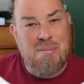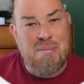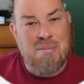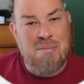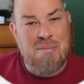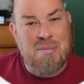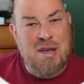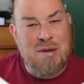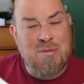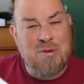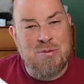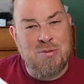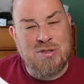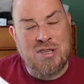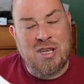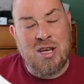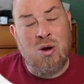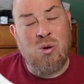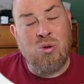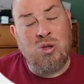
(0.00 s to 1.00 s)
maybe it's
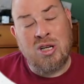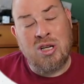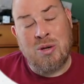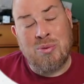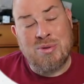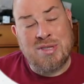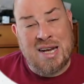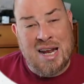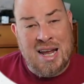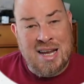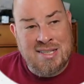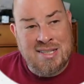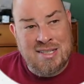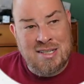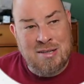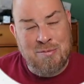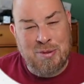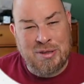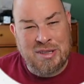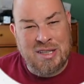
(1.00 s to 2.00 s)
like, oh look, it was an
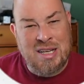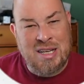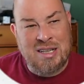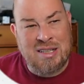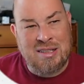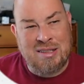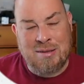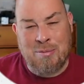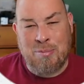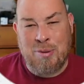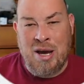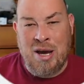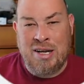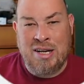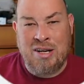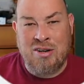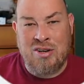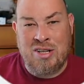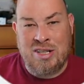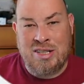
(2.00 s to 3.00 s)
accident, but then the body
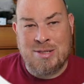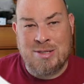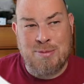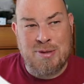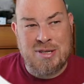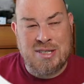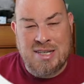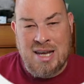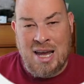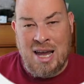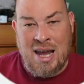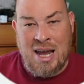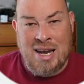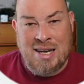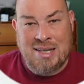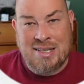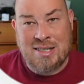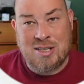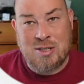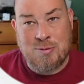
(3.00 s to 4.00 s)
underneath has been tied
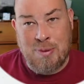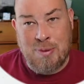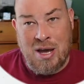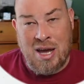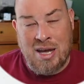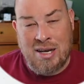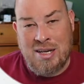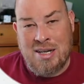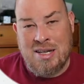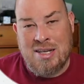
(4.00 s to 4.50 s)
to the spot.